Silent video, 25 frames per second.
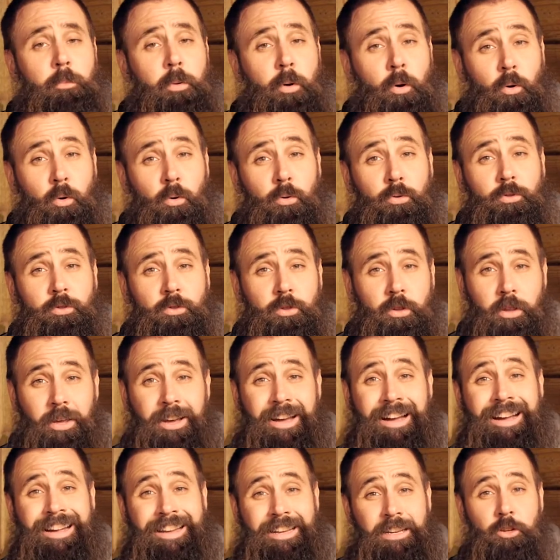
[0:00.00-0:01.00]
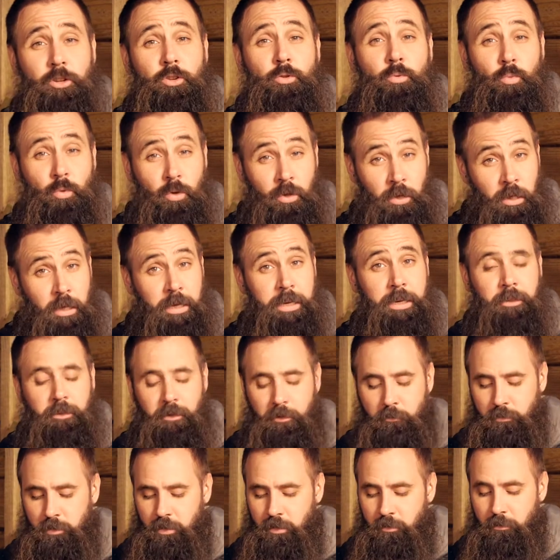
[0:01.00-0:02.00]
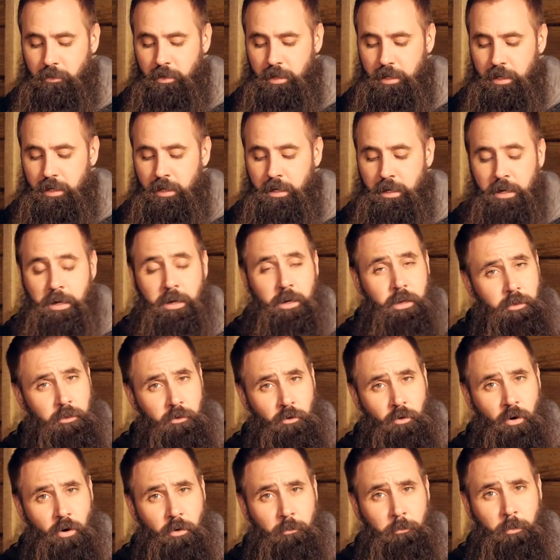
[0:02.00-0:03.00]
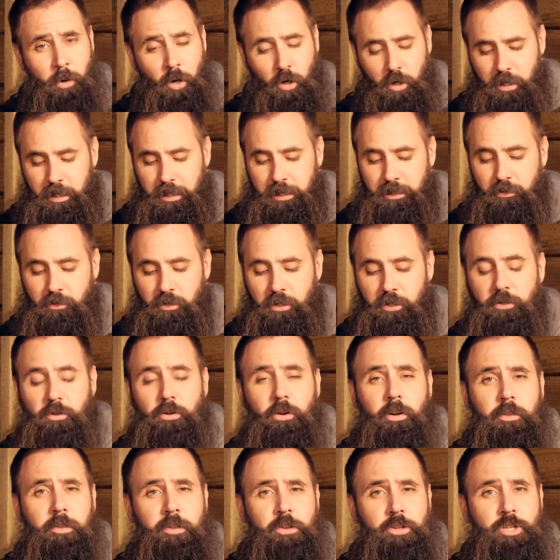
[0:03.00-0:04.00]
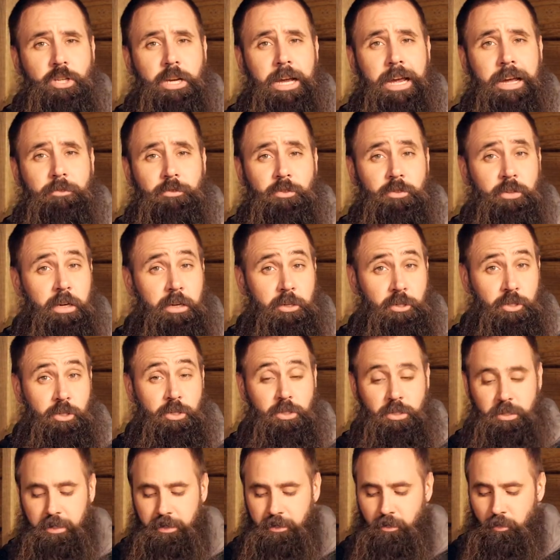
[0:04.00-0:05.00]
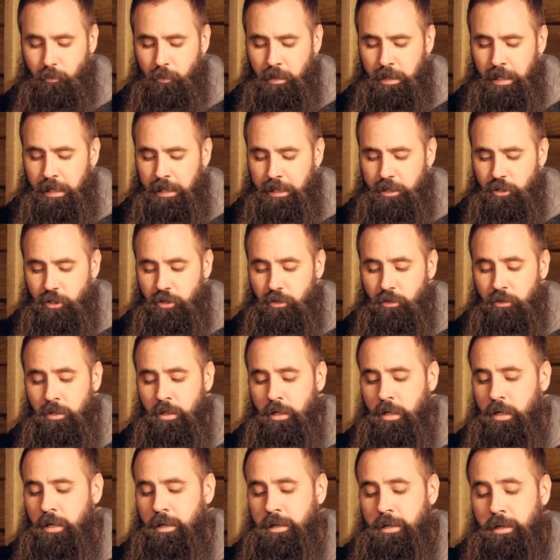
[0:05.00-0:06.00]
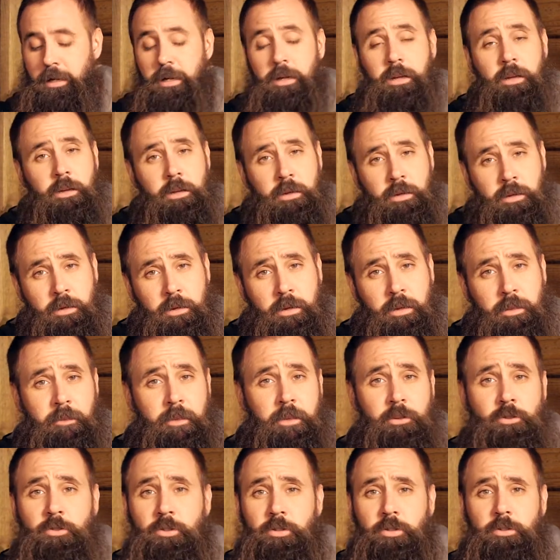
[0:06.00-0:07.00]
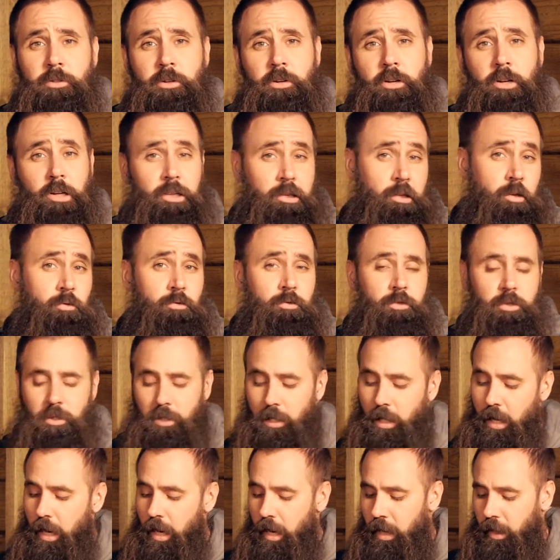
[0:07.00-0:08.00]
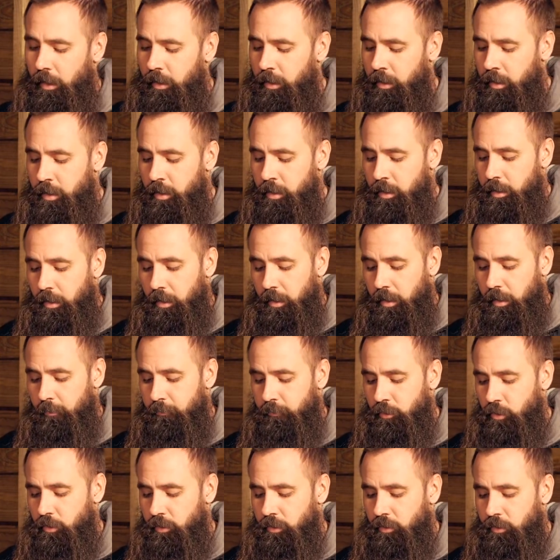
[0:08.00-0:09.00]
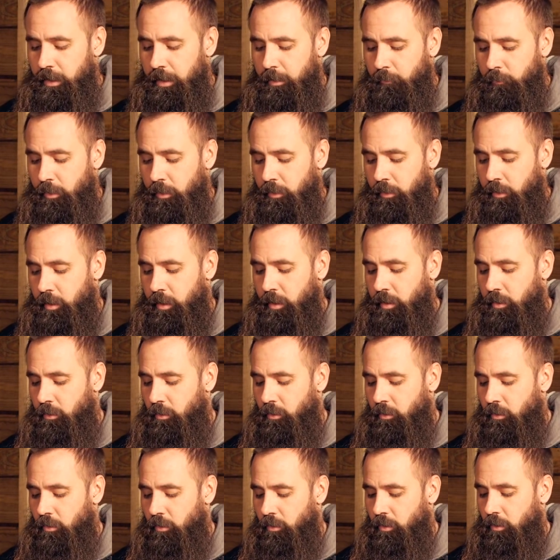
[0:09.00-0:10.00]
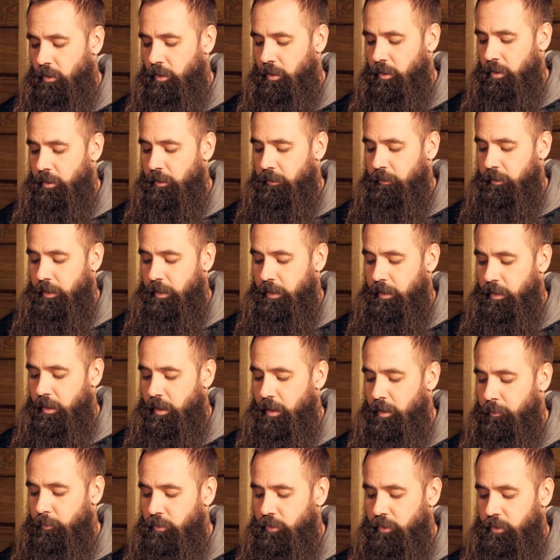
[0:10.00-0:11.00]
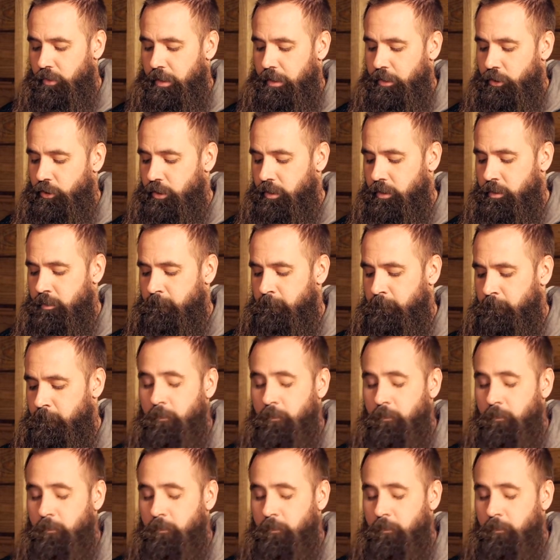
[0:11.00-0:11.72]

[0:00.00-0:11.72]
poles to the height you would like them to be. There are markings here on the shaft sections to help guide you. And then you just close the lock. Do the same thing here on the upper section,